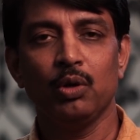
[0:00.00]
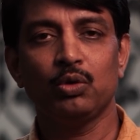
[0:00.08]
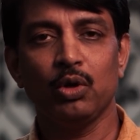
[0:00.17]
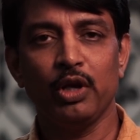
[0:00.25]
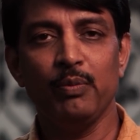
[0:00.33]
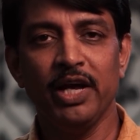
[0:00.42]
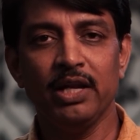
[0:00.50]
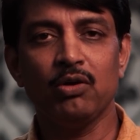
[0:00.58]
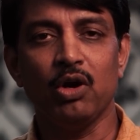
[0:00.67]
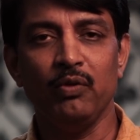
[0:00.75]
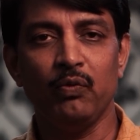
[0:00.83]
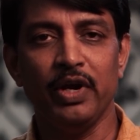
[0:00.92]
So
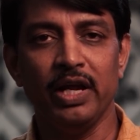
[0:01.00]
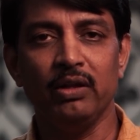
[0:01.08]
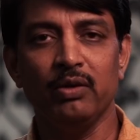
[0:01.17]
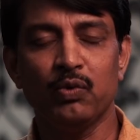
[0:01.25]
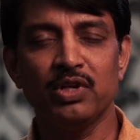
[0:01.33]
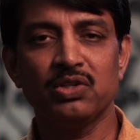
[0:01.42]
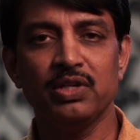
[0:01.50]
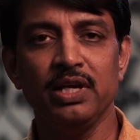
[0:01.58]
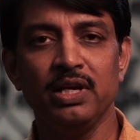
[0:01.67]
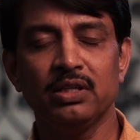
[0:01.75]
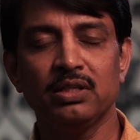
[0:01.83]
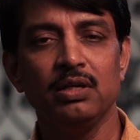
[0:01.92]
remain confident. The first
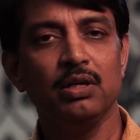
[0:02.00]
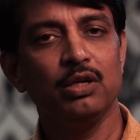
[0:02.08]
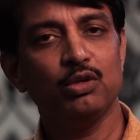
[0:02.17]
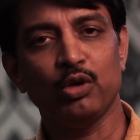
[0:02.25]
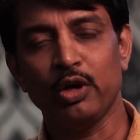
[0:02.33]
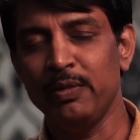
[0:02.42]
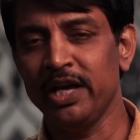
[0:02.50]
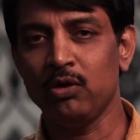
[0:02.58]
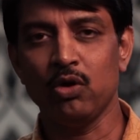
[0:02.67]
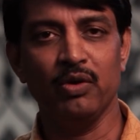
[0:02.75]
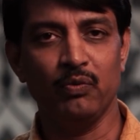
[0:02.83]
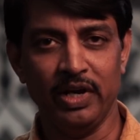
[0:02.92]
thing is to
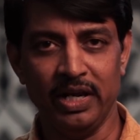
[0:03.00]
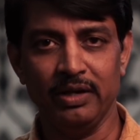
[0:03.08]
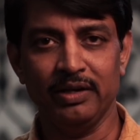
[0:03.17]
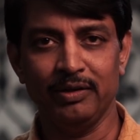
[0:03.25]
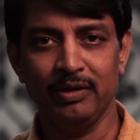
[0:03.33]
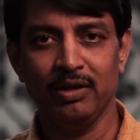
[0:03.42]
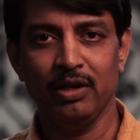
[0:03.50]
remain confident.